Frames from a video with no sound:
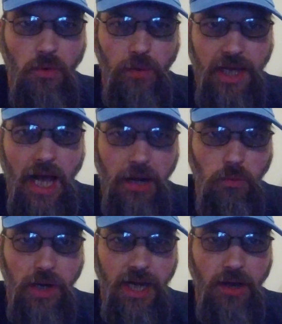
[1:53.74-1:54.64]
we got to
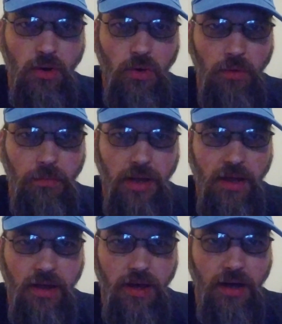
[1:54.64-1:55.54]
win at home,
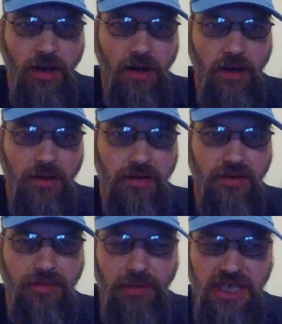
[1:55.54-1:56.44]
uh,
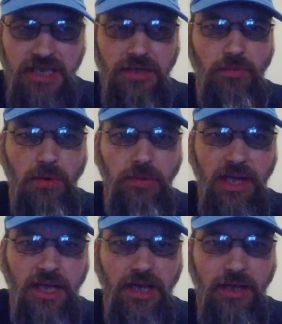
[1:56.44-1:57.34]
especially when we
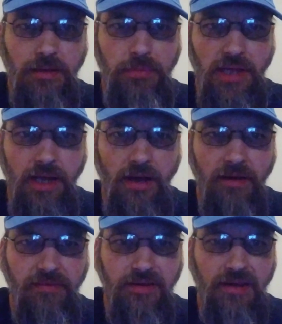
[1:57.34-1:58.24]
get in the
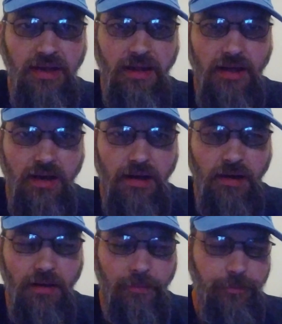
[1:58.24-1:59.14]
playoffs
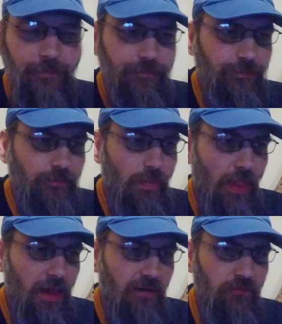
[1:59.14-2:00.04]
um,
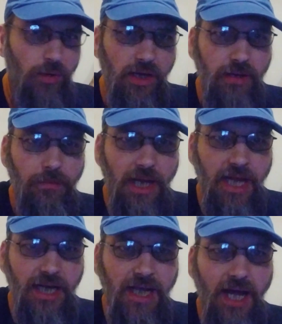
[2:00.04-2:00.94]
if we're going to
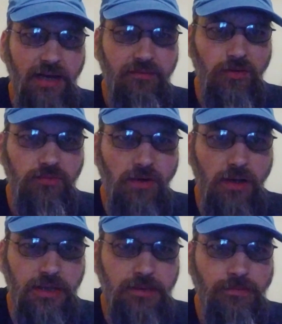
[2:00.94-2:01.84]
make any kind of a
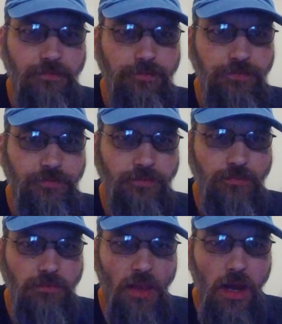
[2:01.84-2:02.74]
run,
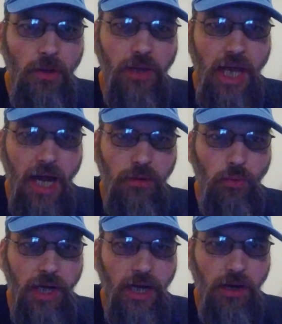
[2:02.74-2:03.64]
we got to win